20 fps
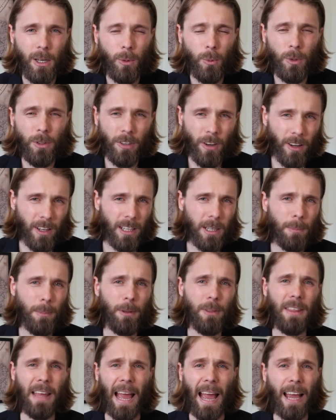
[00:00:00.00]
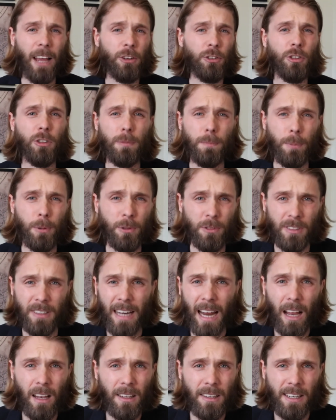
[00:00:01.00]
We're talking about the anxious
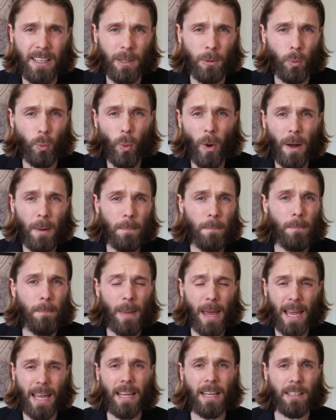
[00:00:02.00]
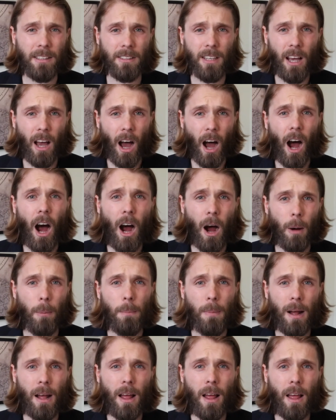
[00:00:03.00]
personality and what makes
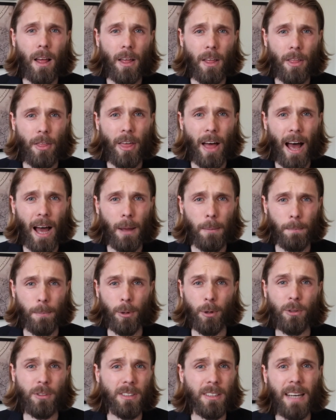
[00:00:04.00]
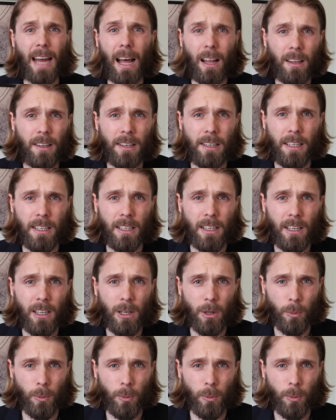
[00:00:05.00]
up that personality.